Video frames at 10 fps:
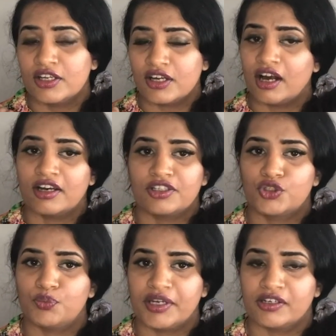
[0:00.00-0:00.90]
it's
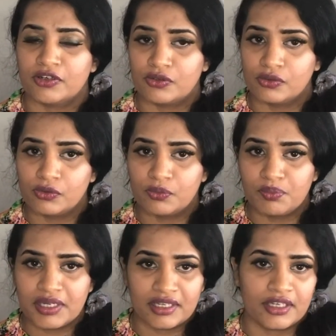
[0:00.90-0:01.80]
better to
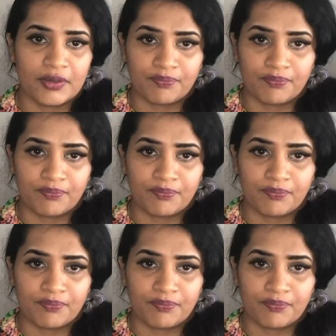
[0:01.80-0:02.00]
be